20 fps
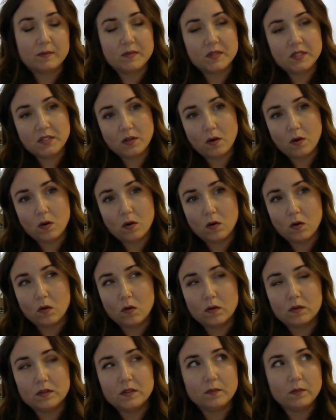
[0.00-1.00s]

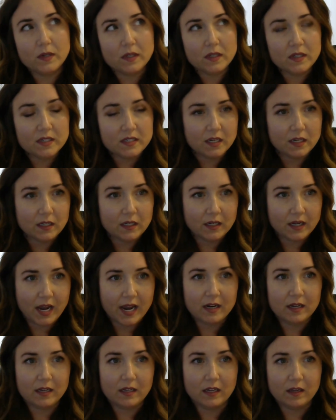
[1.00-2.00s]
So really to
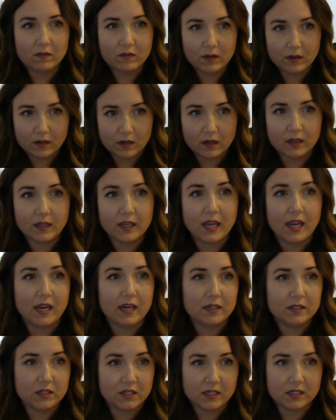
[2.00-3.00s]
kind of give a
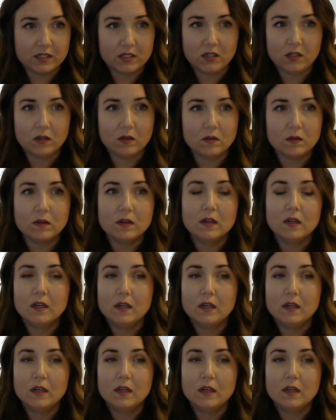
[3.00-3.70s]
gauge as to